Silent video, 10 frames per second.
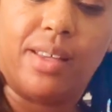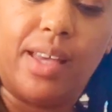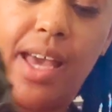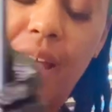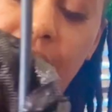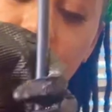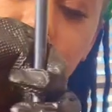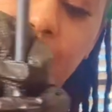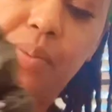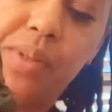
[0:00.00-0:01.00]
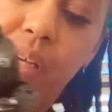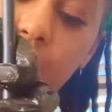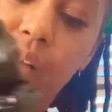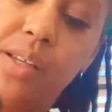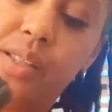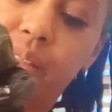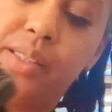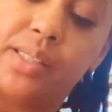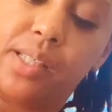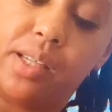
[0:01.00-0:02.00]
and that's
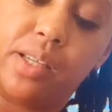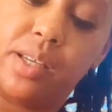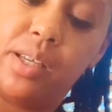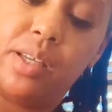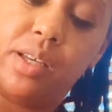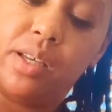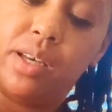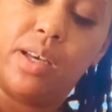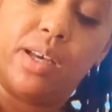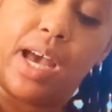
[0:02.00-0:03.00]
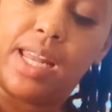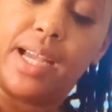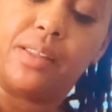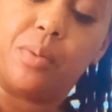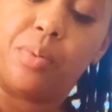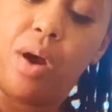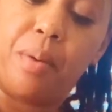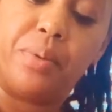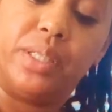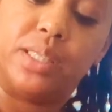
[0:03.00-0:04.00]
because I like the
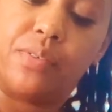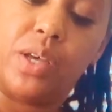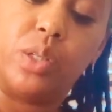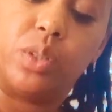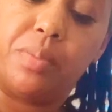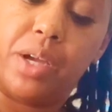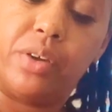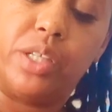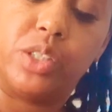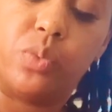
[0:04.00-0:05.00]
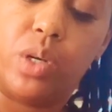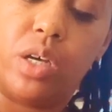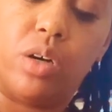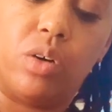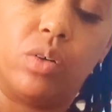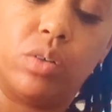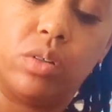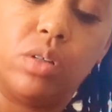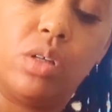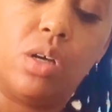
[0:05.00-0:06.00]
properties of elderberry as well.
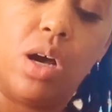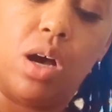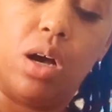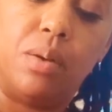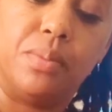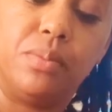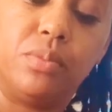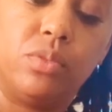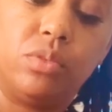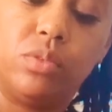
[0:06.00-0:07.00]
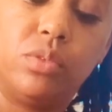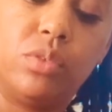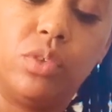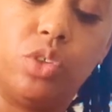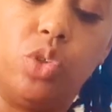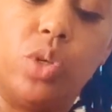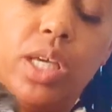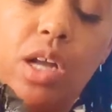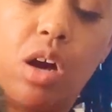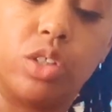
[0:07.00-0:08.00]
Um, you can
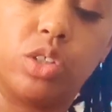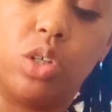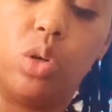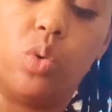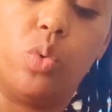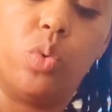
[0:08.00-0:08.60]
also